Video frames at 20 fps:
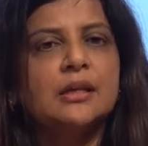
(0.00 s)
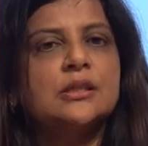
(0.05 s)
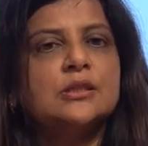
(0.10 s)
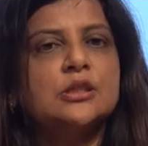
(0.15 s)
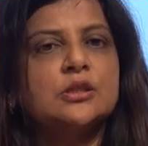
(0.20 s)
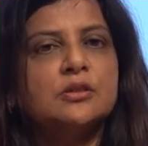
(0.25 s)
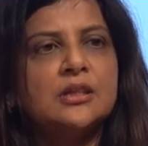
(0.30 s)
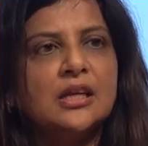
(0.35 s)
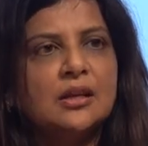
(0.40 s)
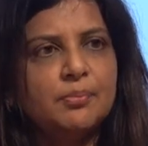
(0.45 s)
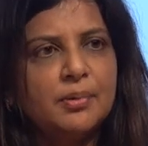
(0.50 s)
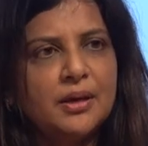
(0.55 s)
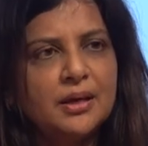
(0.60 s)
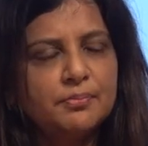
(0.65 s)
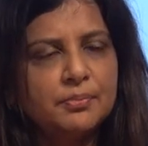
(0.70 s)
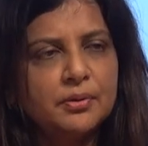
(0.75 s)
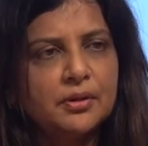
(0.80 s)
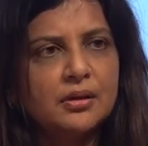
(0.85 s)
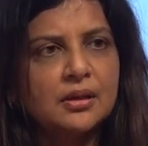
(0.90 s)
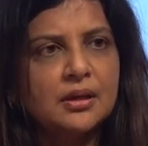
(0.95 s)
so that
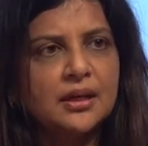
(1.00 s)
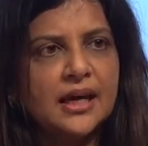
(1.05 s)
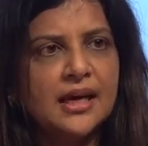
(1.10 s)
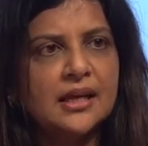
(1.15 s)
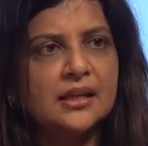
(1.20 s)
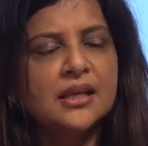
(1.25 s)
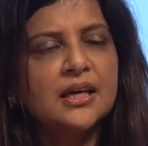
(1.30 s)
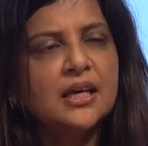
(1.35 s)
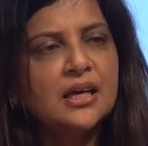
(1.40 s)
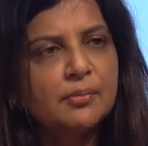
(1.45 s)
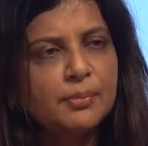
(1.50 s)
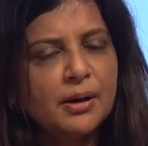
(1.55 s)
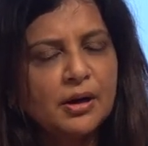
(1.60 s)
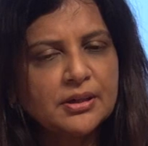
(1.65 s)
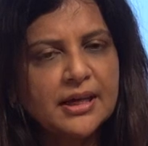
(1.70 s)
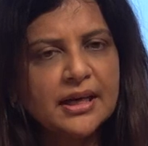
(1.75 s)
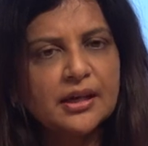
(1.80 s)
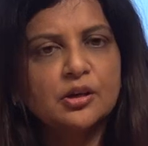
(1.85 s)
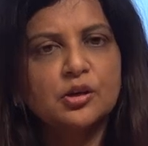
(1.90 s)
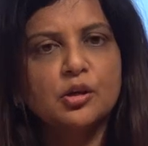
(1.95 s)
people can think
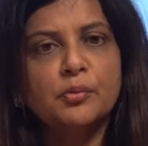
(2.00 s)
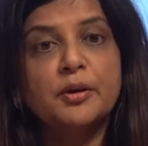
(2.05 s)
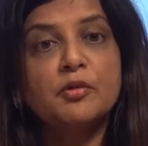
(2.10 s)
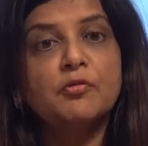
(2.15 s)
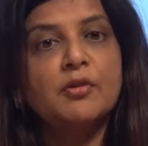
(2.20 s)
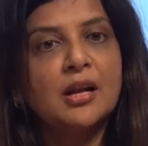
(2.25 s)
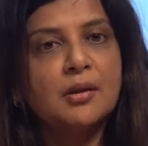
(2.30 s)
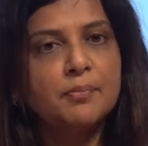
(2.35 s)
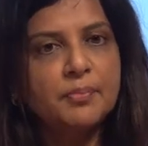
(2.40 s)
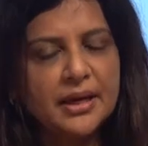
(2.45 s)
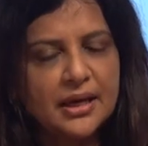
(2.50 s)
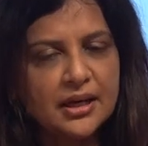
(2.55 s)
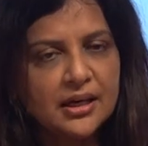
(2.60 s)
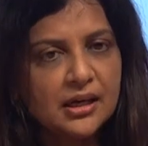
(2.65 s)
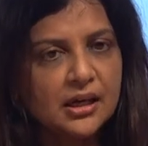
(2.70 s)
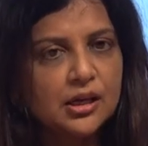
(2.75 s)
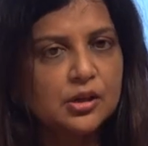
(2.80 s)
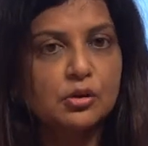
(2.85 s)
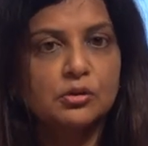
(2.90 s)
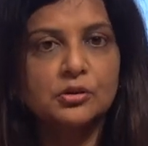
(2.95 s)
about economic
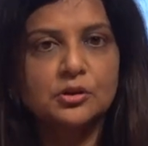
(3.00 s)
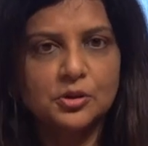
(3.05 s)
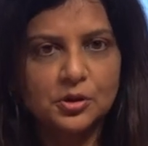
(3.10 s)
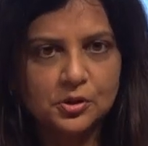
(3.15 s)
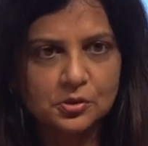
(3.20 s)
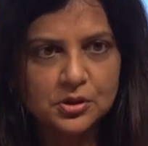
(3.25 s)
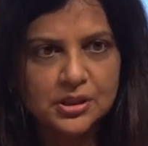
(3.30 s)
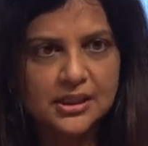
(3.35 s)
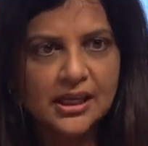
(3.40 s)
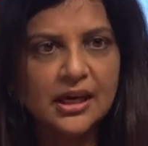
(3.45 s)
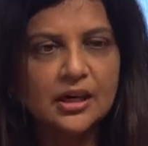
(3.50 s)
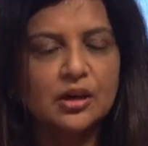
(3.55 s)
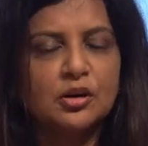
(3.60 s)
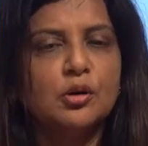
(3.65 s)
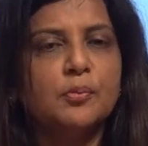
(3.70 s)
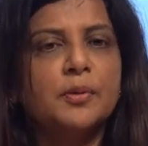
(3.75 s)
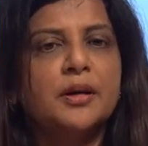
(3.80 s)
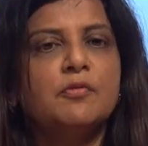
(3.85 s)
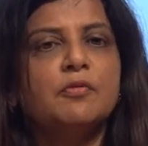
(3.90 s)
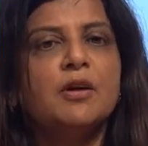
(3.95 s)
well-being, not growth,
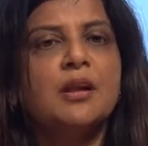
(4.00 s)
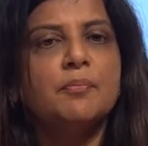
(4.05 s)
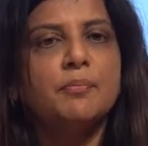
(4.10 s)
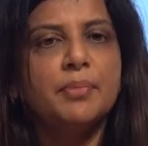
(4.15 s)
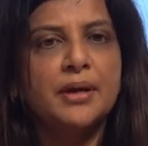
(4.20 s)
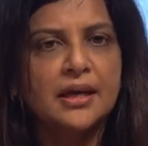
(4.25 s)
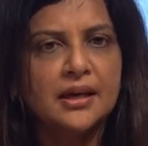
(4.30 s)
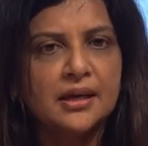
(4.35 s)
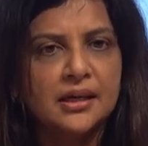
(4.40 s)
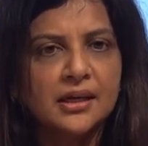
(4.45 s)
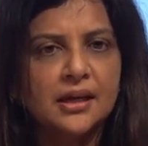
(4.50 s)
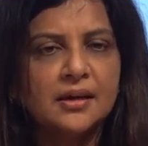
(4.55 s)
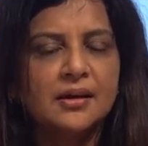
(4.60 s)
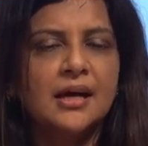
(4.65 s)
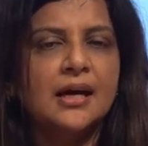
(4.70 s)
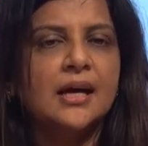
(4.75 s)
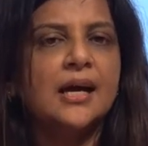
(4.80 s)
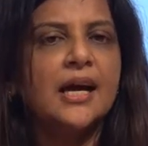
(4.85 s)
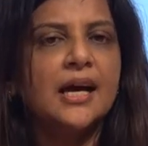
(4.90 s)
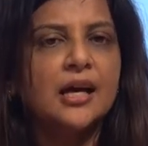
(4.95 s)
economic well-being,
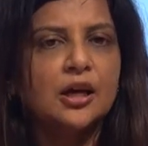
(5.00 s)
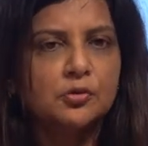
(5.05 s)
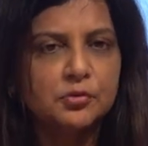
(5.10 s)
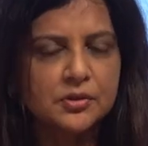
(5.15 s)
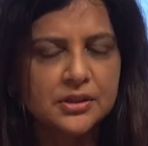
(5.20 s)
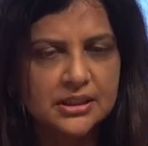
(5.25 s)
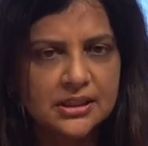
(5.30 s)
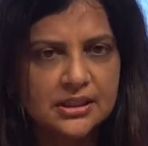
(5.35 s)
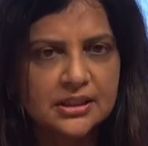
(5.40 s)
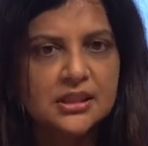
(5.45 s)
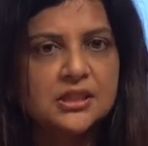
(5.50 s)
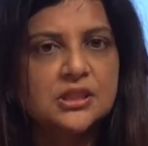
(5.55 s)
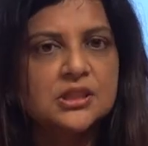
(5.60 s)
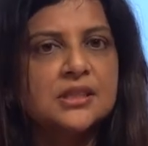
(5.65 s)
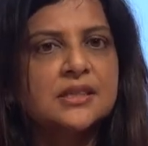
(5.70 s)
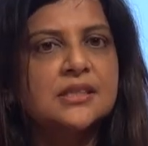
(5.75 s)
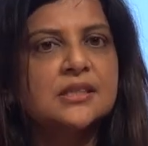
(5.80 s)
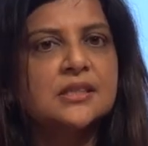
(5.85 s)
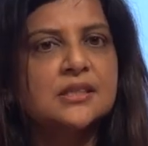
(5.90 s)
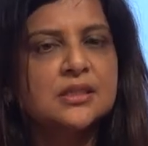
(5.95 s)
equity,
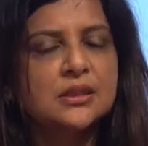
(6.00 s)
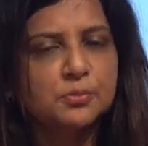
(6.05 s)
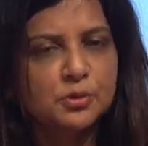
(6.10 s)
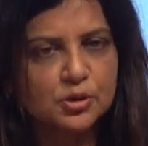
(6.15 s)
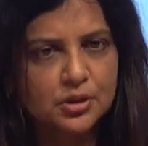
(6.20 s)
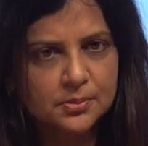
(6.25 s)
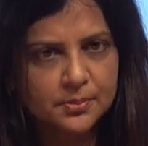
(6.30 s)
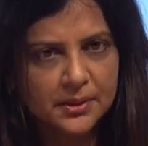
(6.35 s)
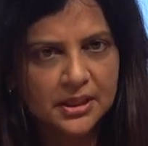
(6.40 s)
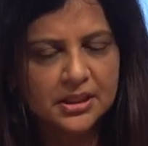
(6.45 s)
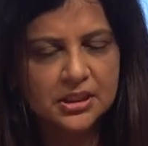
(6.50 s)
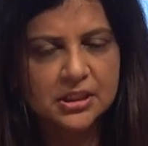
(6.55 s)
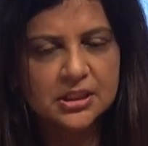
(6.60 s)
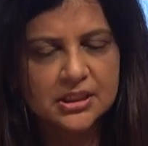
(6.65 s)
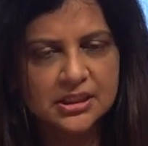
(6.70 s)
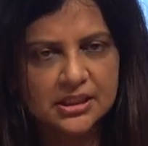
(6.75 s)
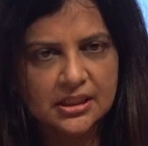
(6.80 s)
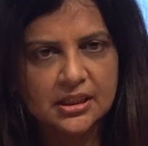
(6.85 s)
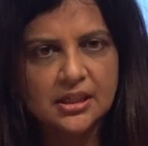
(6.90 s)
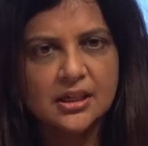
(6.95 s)
justice,
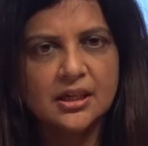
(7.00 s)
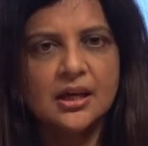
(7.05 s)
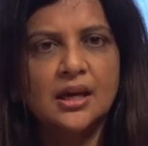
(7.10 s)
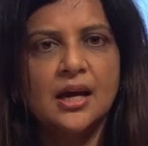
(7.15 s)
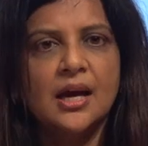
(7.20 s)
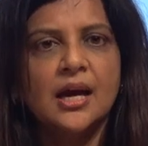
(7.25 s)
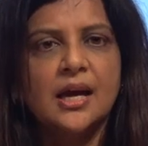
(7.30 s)
prosperity.